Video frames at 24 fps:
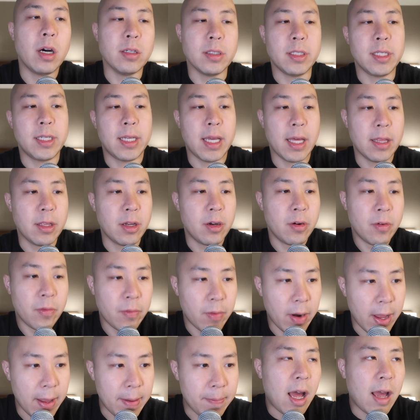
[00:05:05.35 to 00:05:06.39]
altogether,
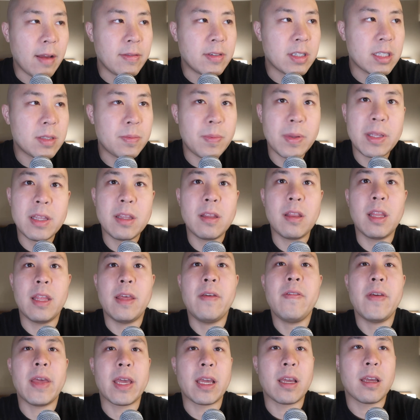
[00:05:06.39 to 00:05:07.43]
right? I've just been
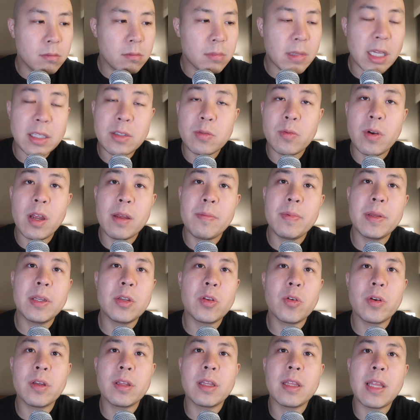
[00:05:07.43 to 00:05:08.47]
living. That's what I've been
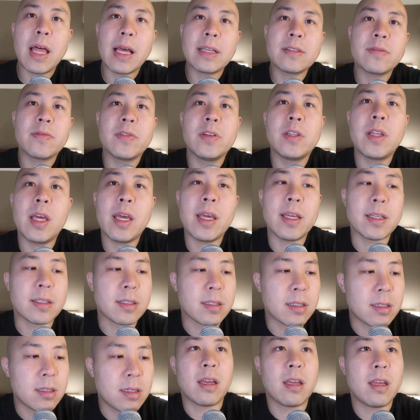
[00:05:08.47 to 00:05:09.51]
doing the last few
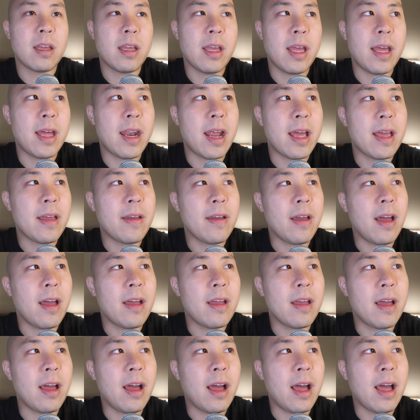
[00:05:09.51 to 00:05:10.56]
days. And
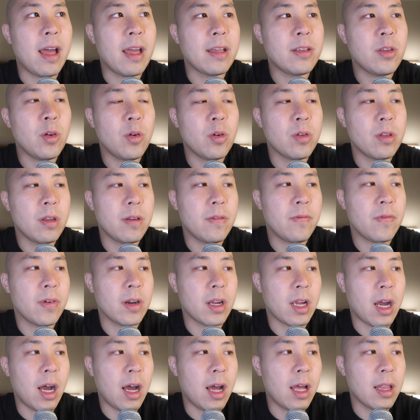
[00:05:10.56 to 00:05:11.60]
I, I, I totally
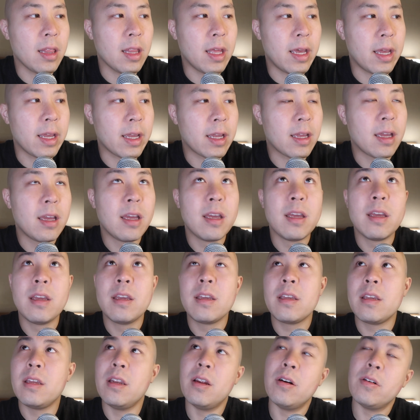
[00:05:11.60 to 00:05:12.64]
forgot, like,
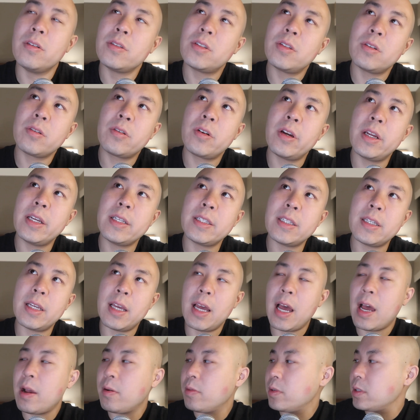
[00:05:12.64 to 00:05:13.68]
you know, it was so crazy.
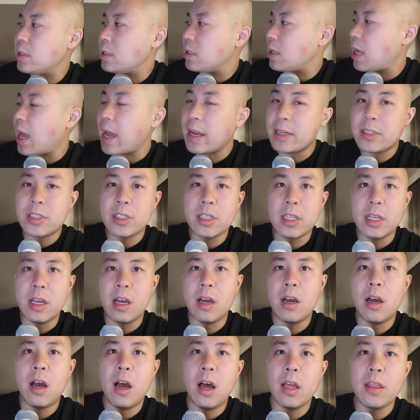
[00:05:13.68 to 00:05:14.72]
I was actually
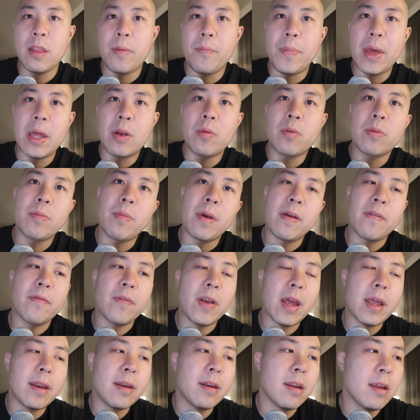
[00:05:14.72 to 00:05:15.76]
on the bed with my
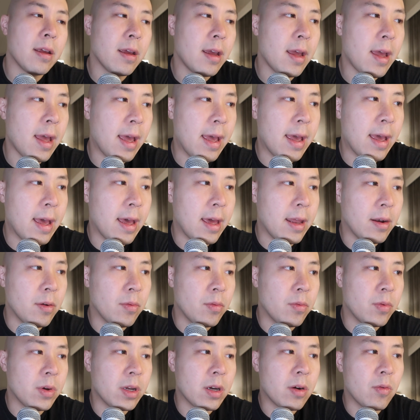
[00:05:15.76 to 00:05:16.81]
friend
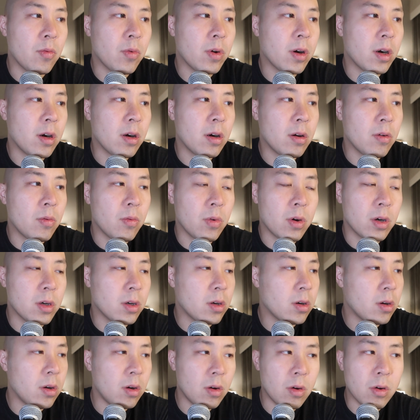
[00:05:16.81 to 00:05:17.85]
and we're we're
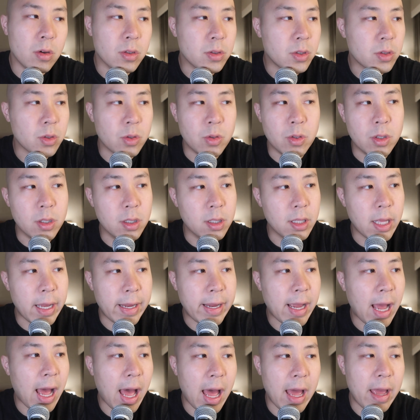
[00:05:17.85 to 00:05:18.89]
we're old school
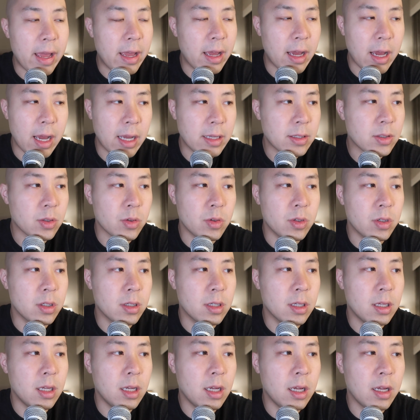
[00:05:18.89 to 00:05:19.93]
like high high
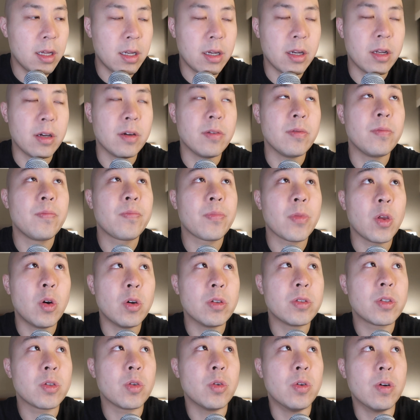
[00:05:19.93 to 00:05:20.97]
school uh no
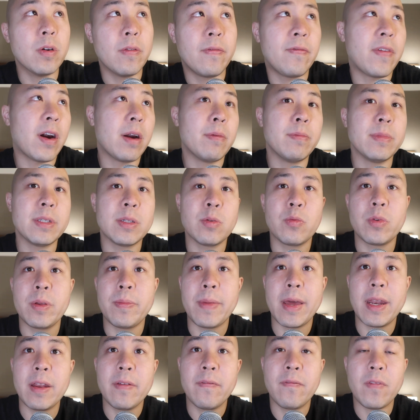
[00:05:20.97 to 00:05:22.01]
old school farm we
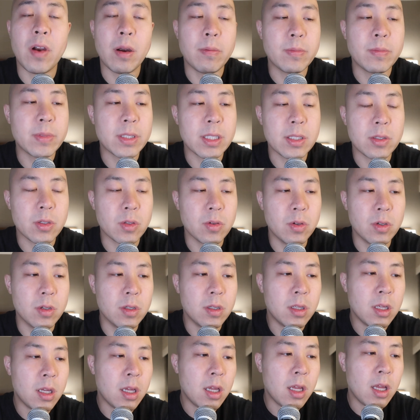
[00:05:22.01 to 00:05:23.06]
met in pharmacy school
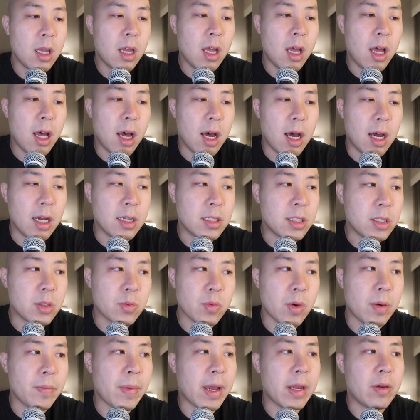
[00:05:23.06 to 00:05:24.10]
uh, she's
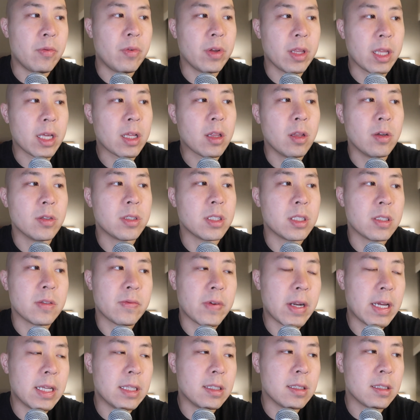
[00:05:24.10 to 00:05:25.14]
one of my really closest
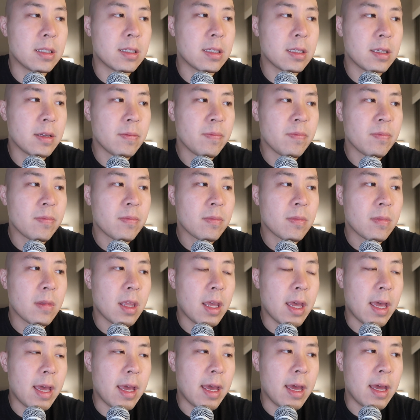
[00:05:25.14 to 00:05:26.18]
friends
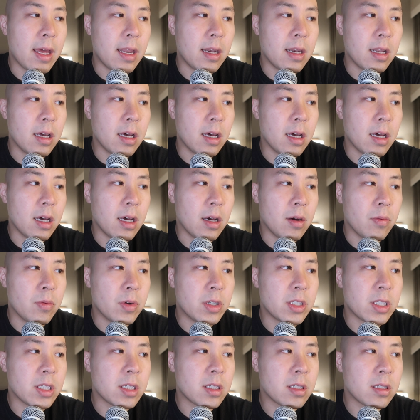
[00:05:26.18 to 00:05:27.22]
and uh, we're
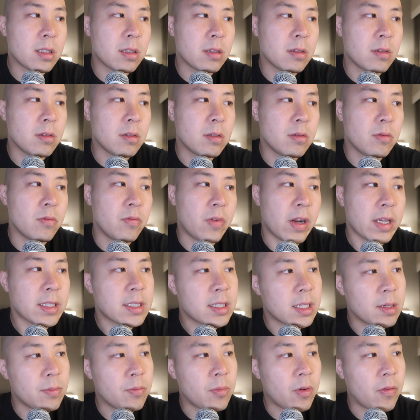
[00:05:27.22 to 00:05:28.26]
just
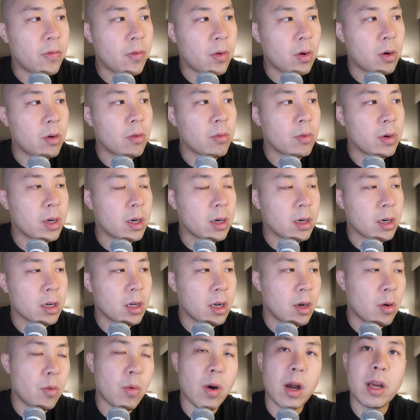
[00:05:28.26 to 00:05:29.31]
resting before we're
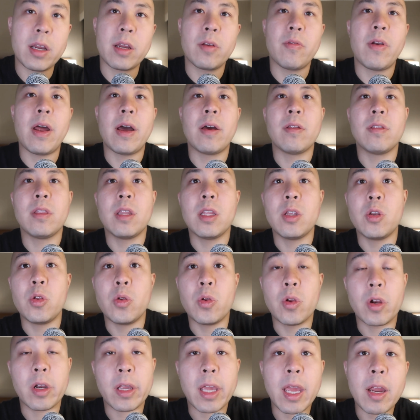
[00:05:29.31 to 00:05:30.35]
gonna walk around the new
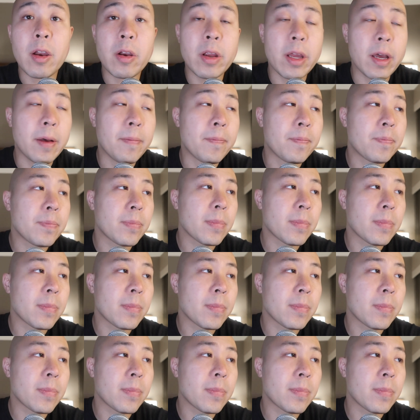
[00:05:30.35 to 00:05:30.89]
york area